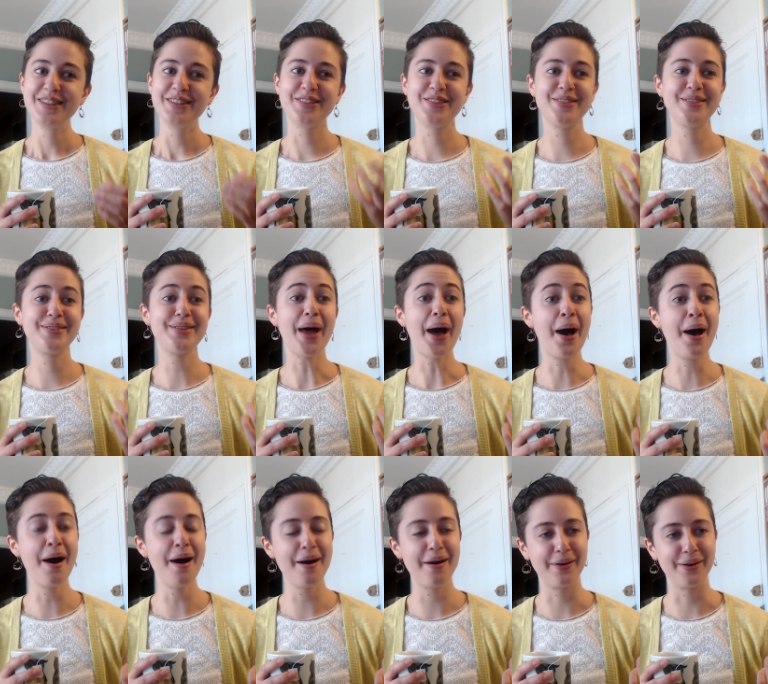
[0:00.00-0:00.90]

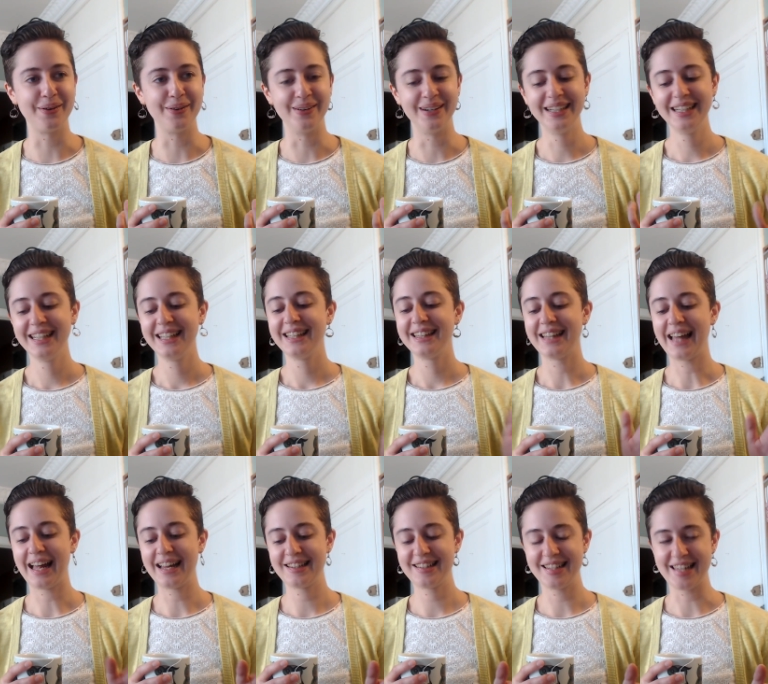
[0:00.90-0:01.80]
so
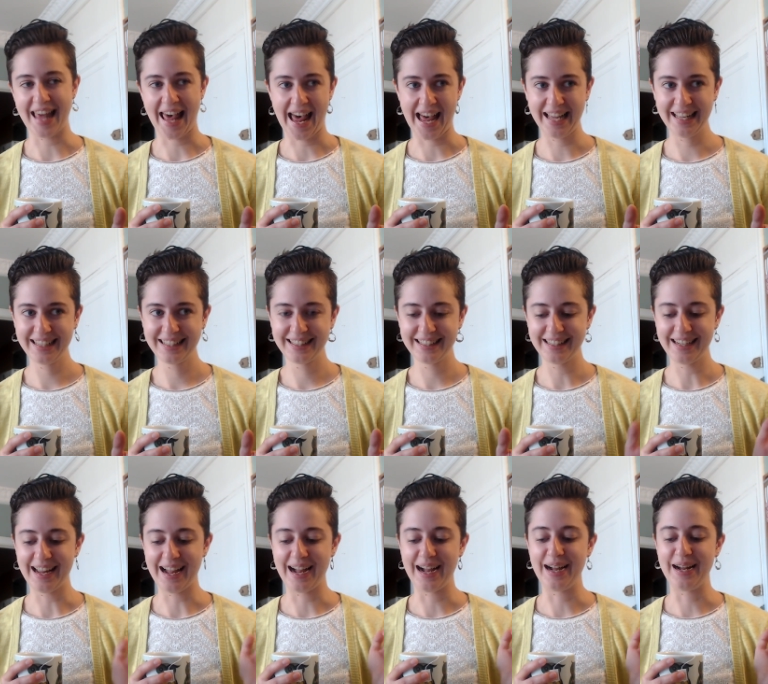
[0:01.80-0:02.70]
that's that
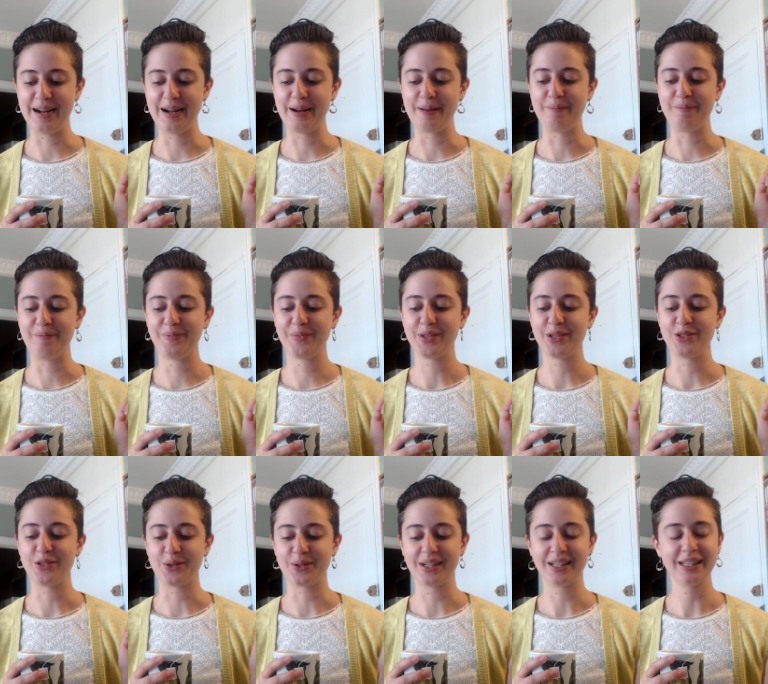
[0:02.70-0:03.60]
um,
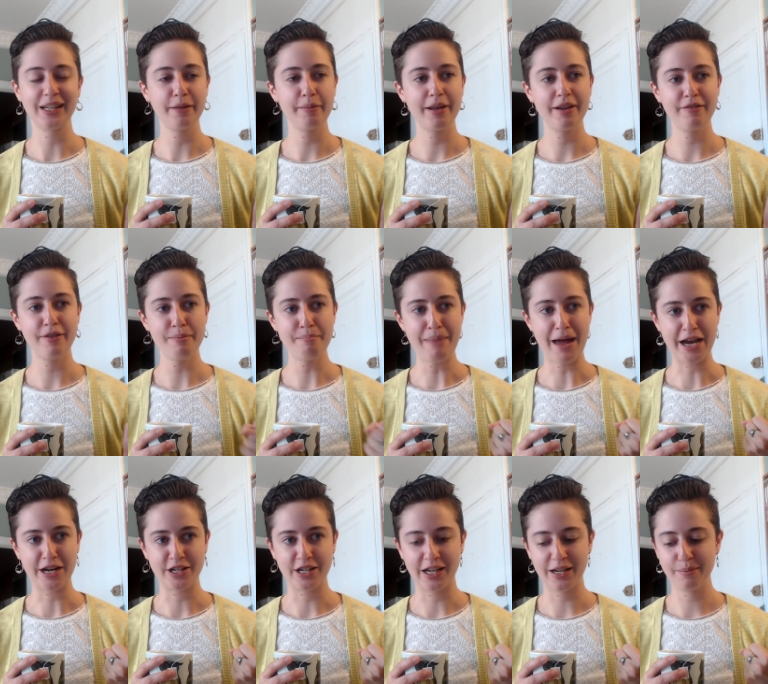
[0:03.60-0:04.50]
doing a little bit of a
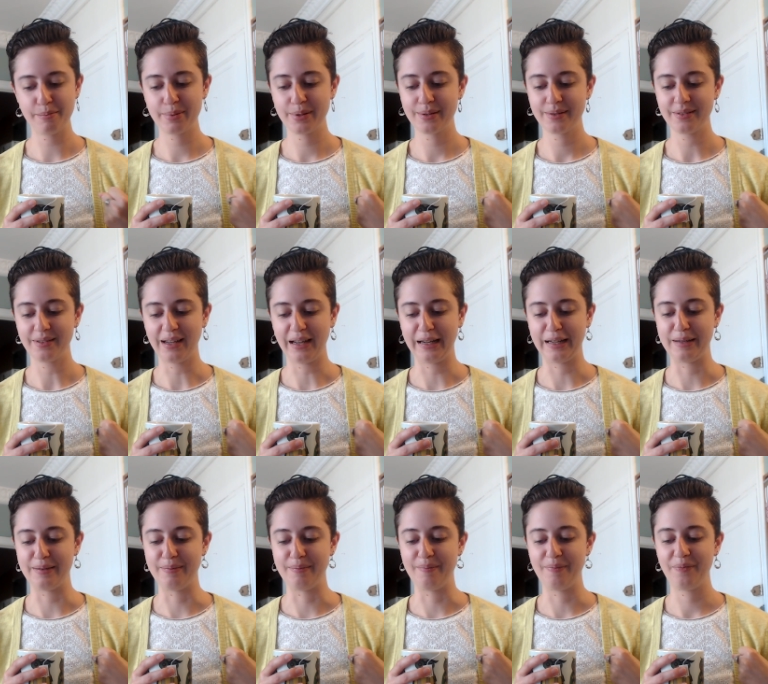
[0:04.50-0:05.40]
mashup.
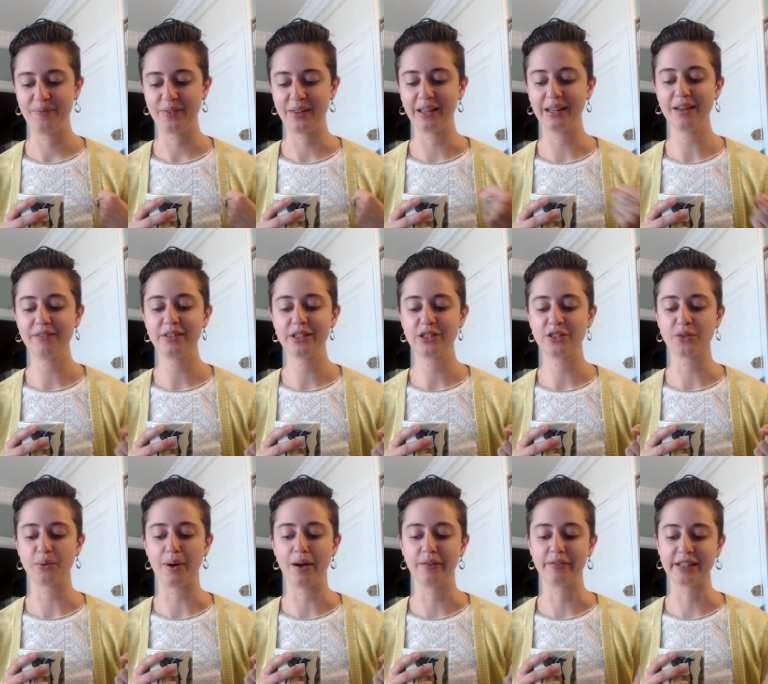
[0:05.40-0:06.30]
Um, the 11 to
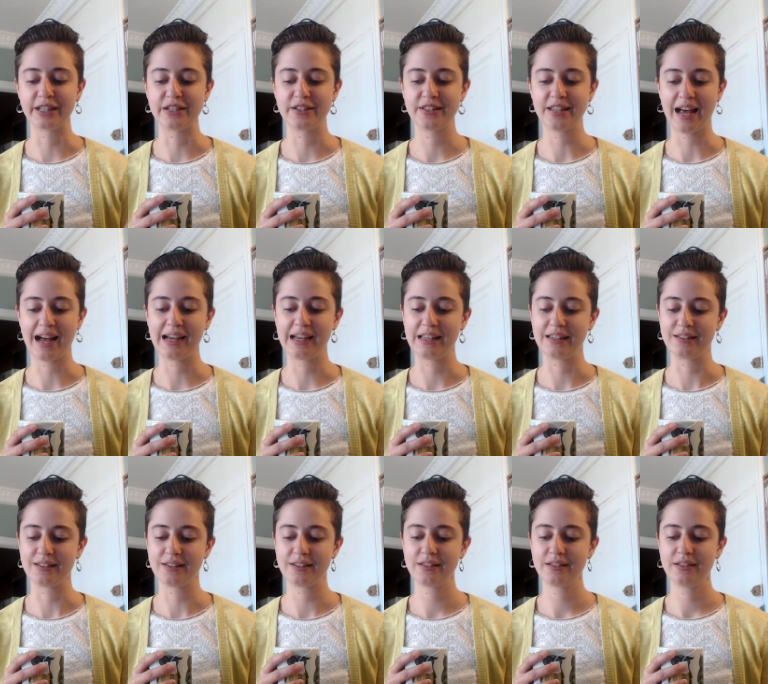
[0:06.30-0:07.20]
12 year
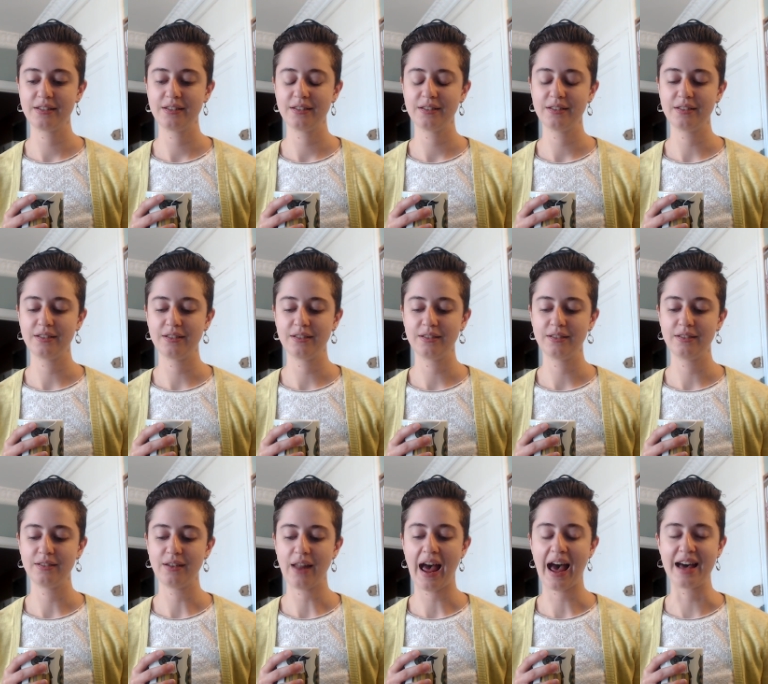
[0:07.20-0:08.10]
size
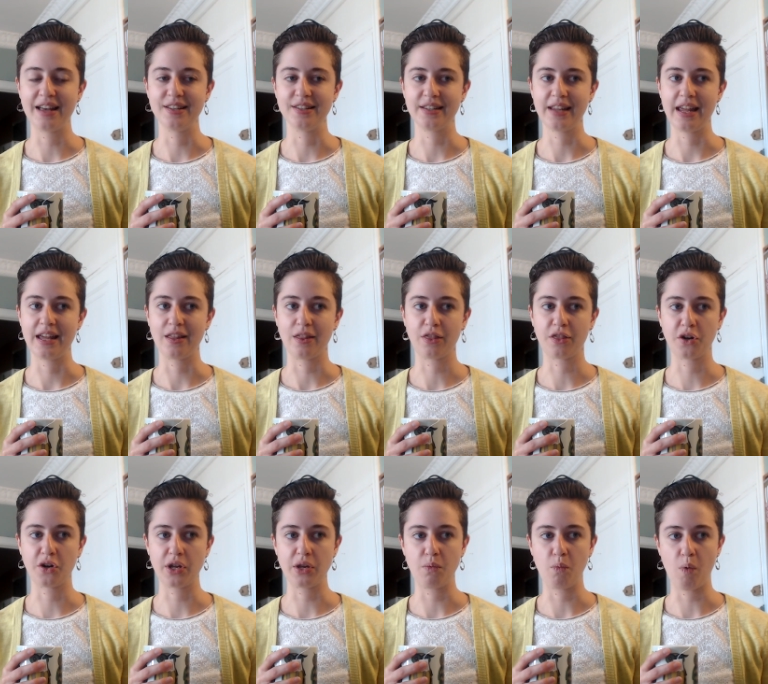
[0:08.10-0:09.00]
has a
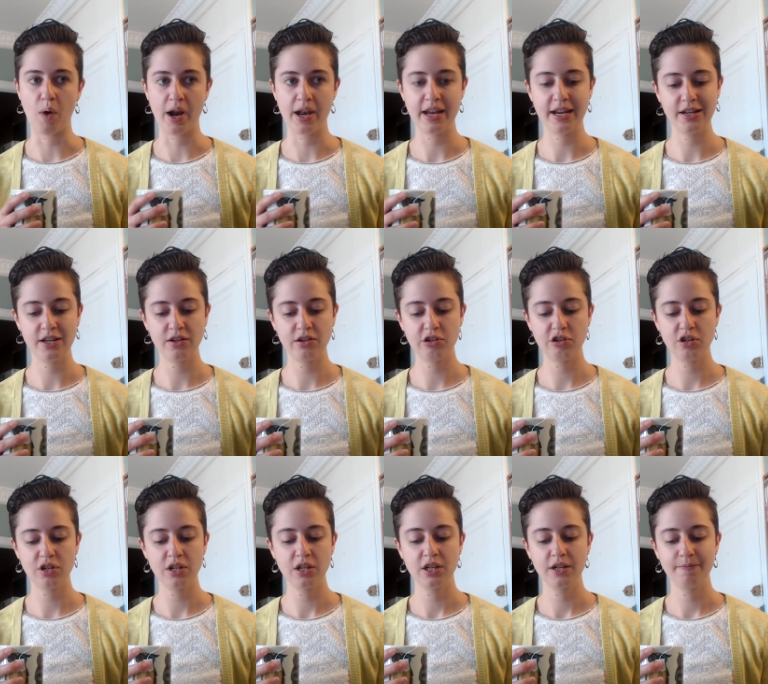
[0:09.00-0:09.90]
31 inch
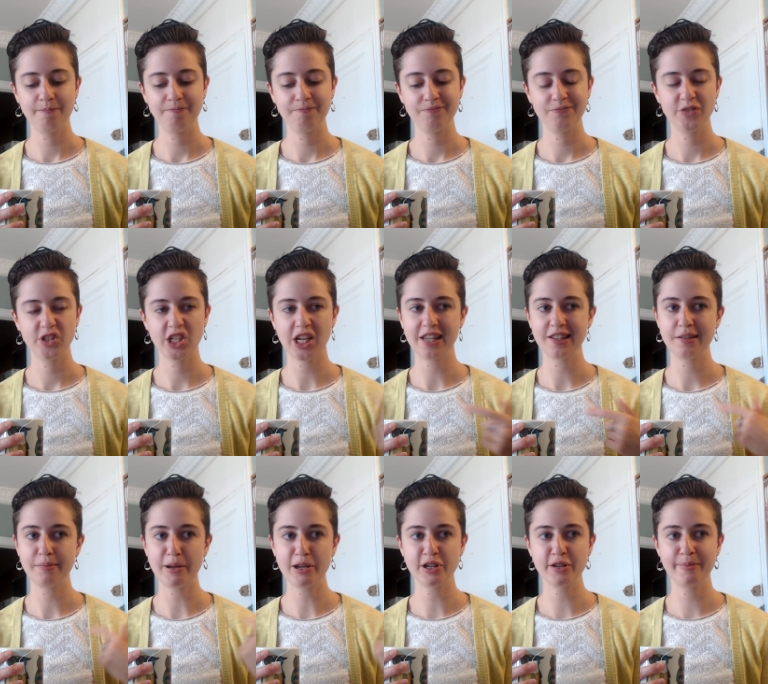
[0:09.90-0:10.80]
chest
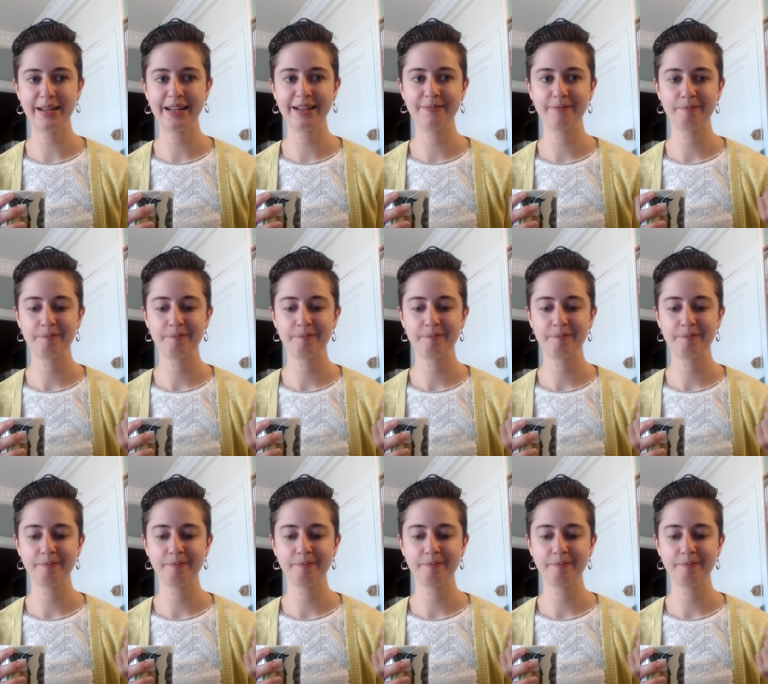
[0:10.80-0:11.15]
measurement,